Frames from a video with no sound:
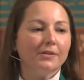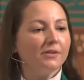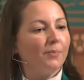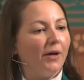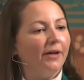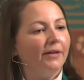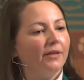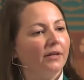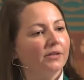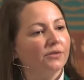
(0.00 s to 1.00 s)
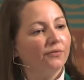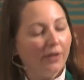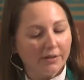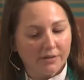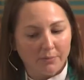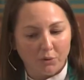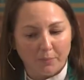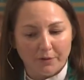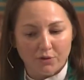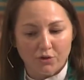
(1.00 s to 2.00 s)
a spine that is flexible
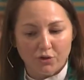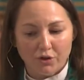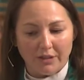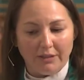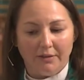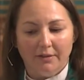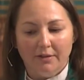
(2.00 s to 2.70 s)
but sturdy,